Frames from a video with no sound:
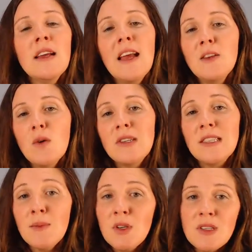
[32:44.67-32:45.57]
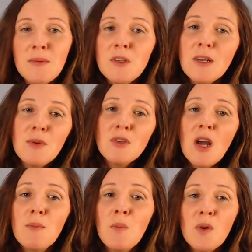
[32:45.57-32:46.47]
again, go to
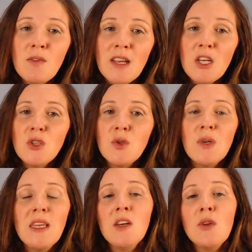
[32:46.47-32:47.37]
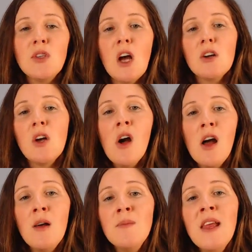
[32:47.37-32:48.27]

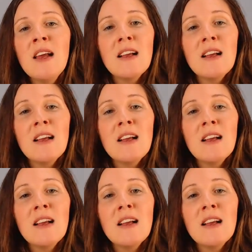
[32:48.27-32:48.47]
www.motivatedtoheal.com.